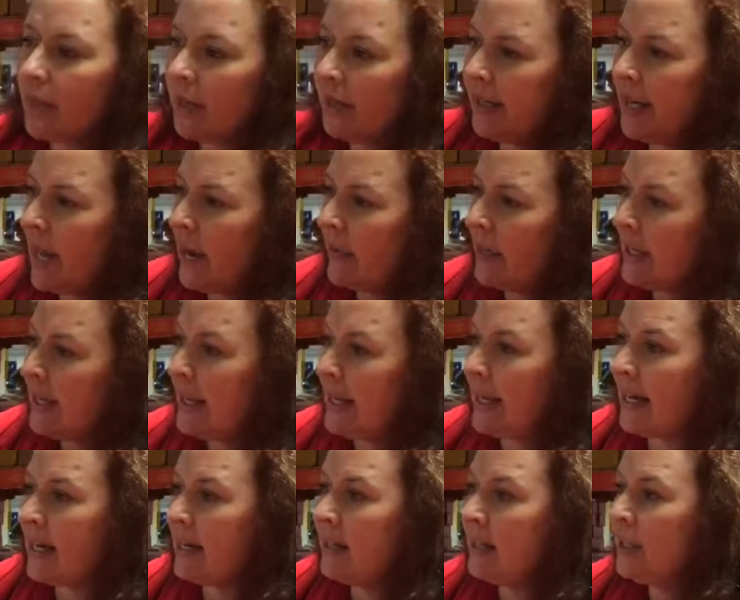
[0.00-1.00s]
Now in
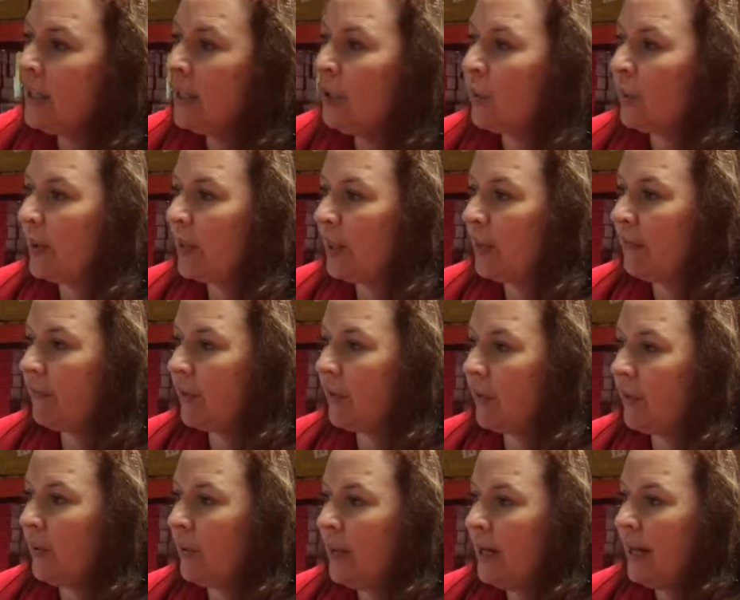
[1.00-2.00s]
here we give
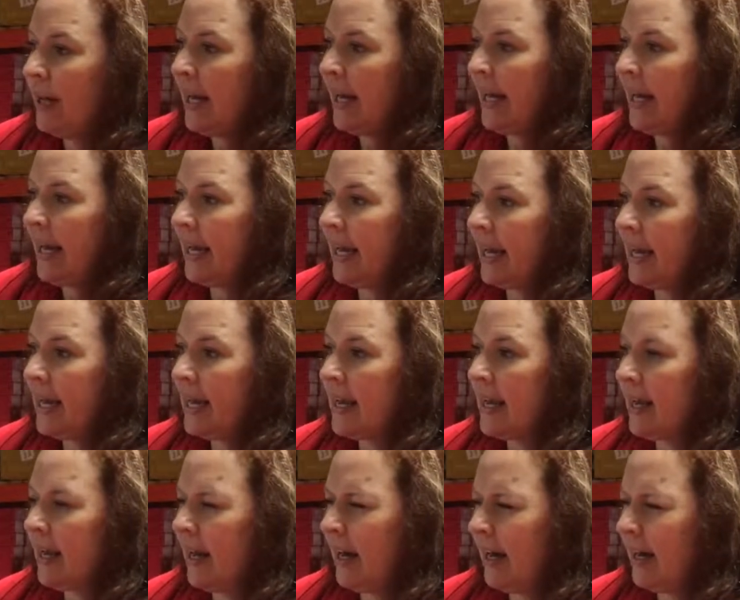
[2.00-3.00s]
you
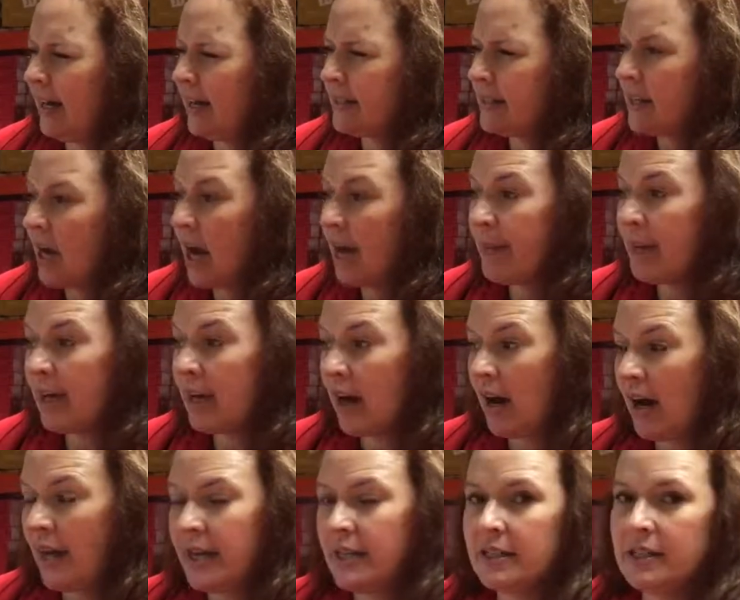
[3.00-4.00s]
a timing
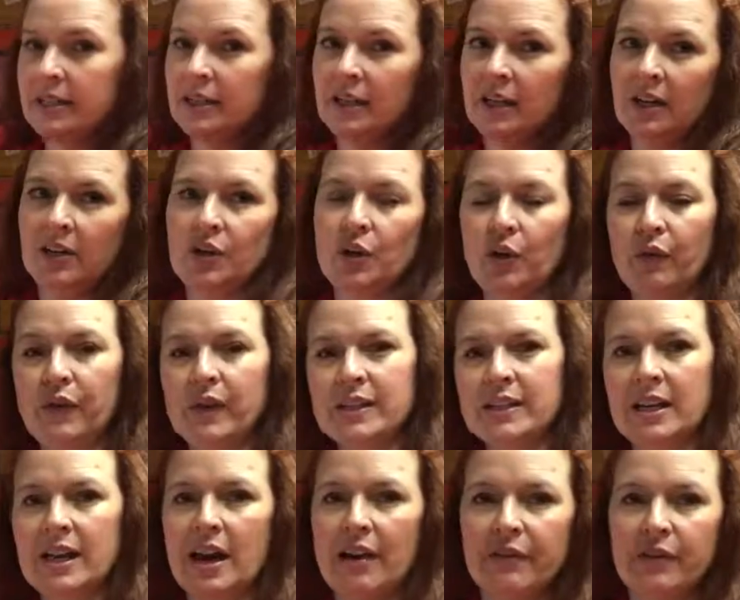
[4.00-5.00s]
guide. So
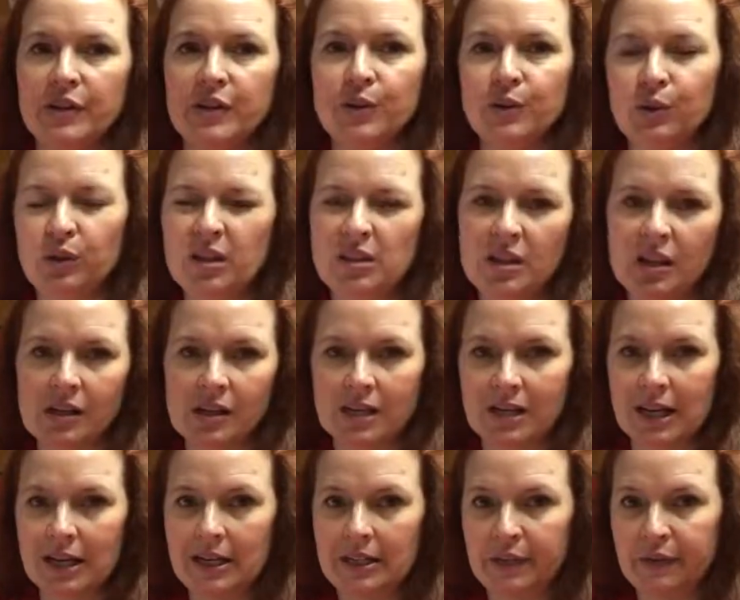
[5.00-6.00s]
obviously every school has got
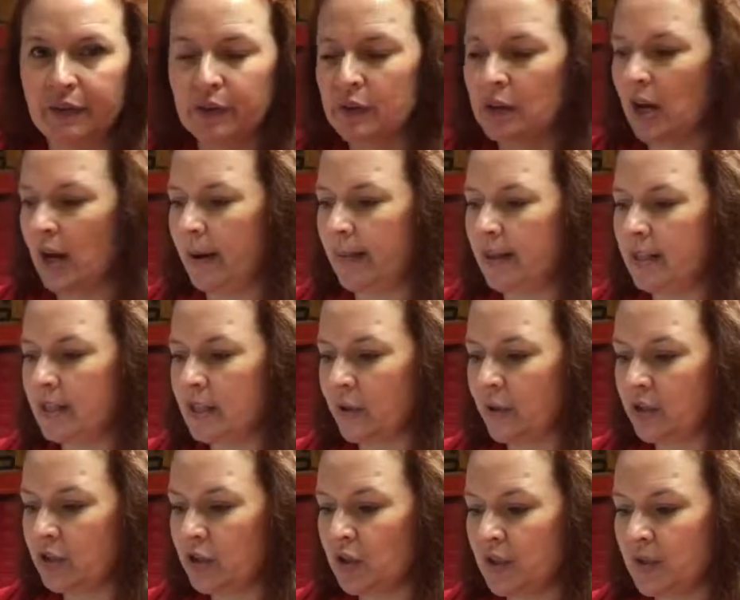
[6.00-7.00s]
slightly different timing, so
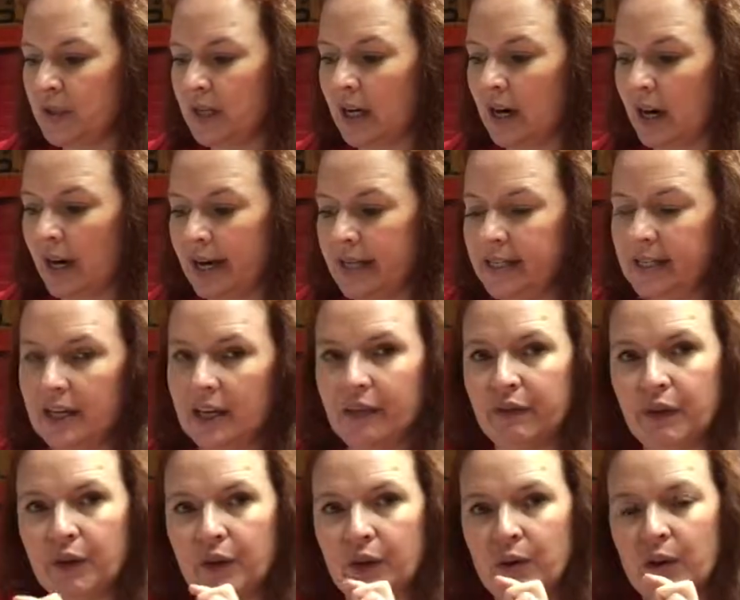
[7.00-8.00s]
it's just a guide to
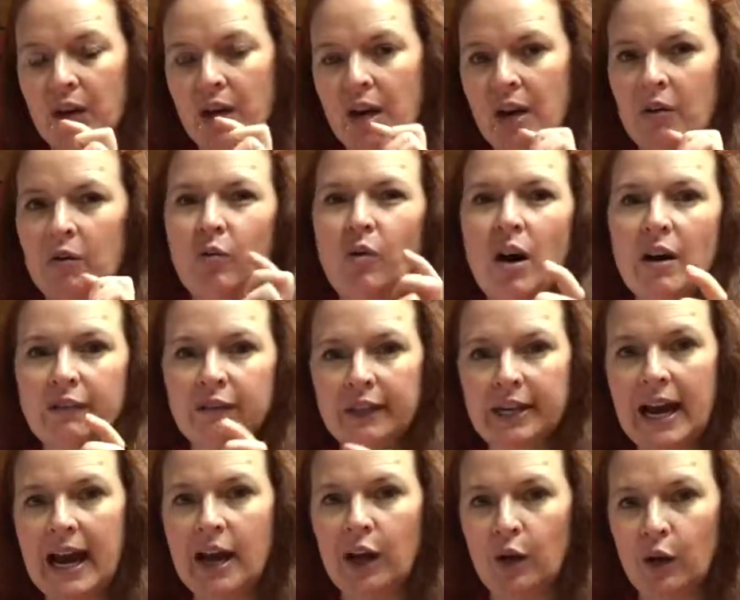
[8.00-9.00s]
give you roughly how